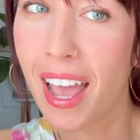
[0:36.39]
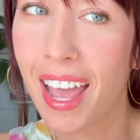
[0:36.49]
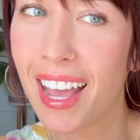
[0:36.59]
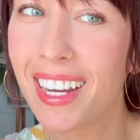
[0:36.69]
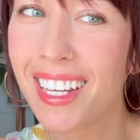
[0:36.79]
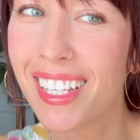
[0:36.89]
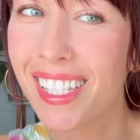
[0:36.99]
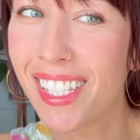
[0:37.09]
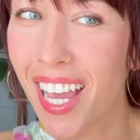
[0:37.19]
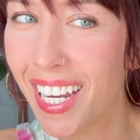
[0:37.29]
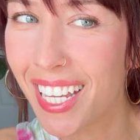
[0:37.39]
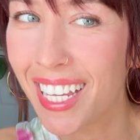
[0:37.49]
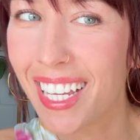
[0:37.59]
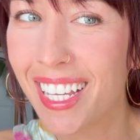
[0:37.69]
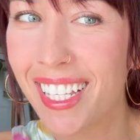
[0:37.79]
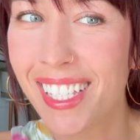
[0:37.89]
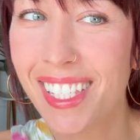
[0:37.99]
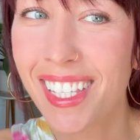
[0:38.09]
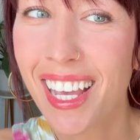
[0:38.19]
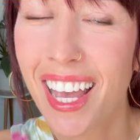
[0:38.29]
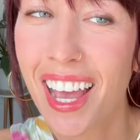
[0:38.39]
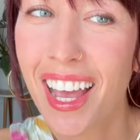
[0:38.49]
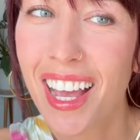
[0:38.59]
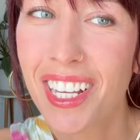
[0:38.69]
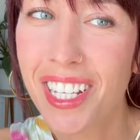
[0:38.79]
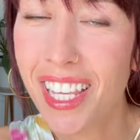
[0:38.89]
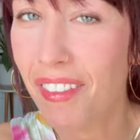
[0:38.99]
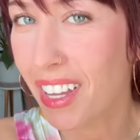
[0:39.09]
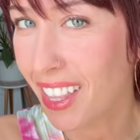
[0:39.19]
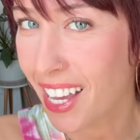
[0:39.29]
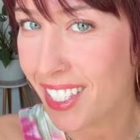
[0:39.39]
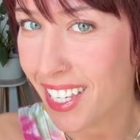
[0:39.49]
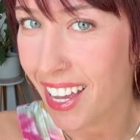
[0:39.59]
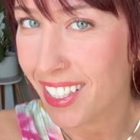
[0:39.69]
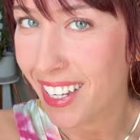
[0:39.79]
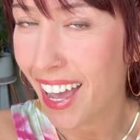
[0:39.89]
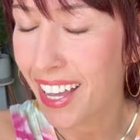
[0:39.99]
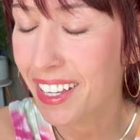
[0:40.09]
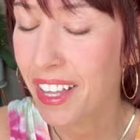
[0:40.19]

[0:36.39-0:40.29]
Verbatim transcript: and Sadie is, she's having a lazy day today.